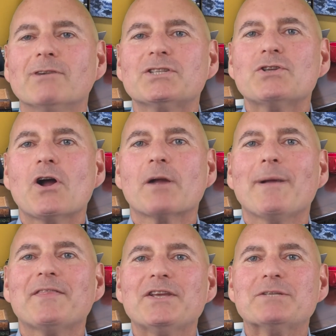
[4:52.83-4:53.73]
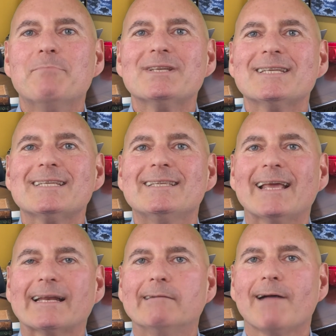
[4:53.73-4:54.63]
let's talk about these business
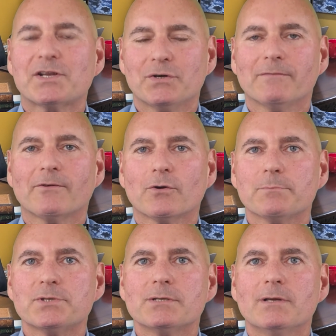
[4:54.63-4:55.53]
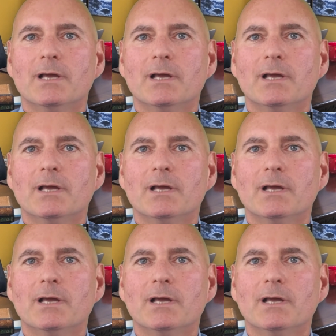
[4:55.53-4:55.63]
debt collection firms.